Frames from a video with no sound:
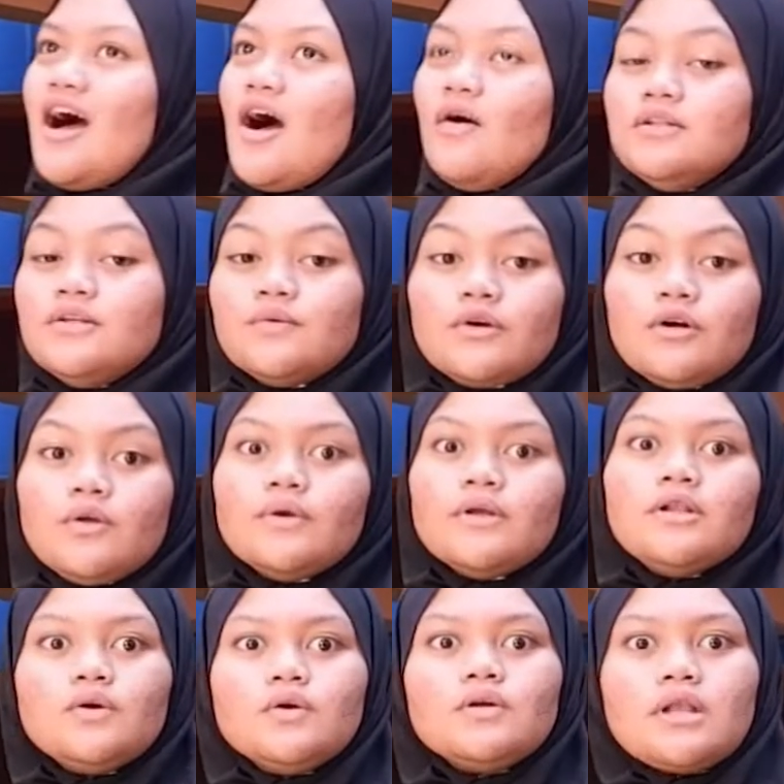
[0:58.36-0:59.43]
how the world
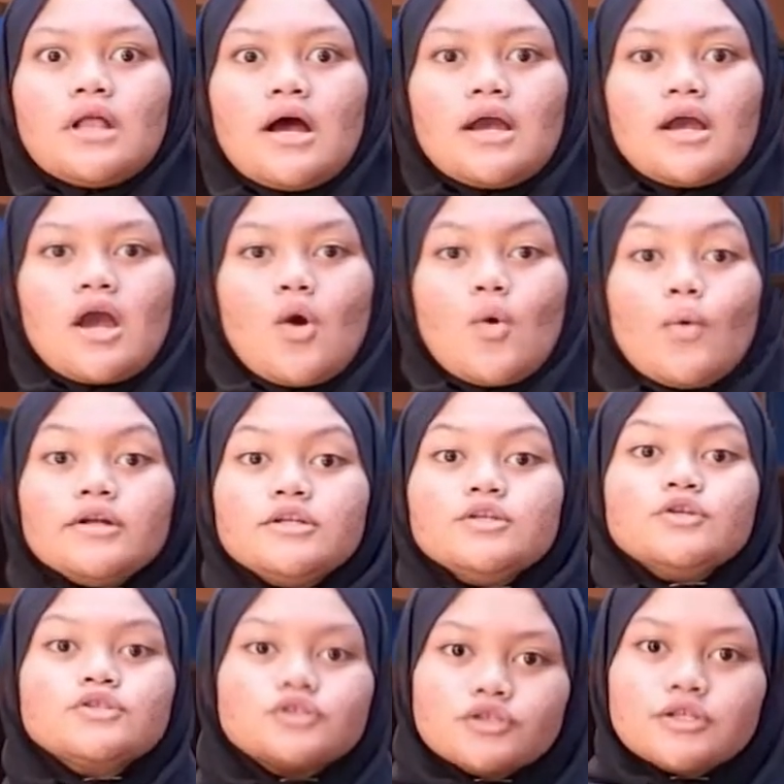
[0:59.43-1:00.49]
will look like when
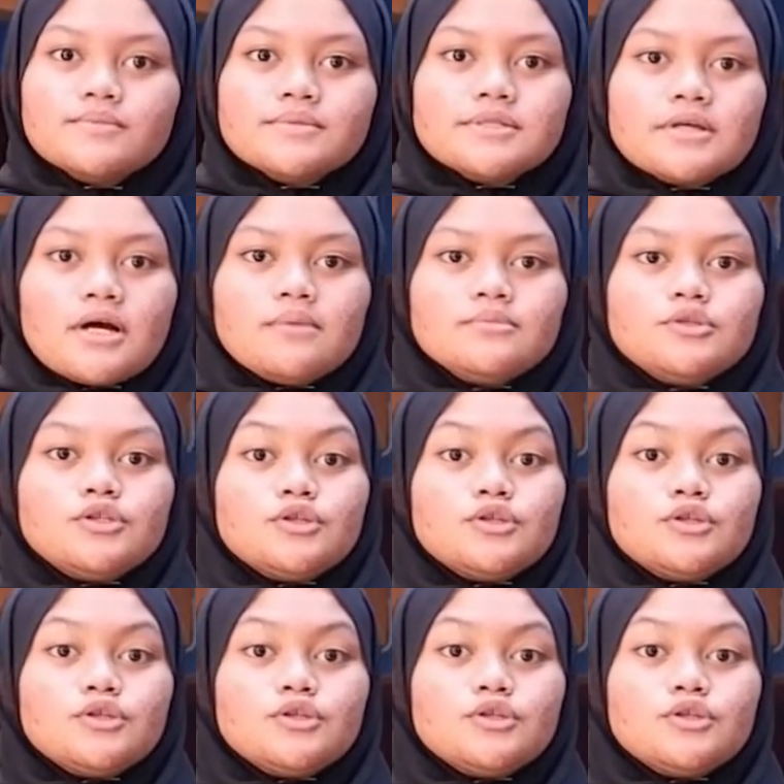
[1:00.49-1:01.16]
your dreams come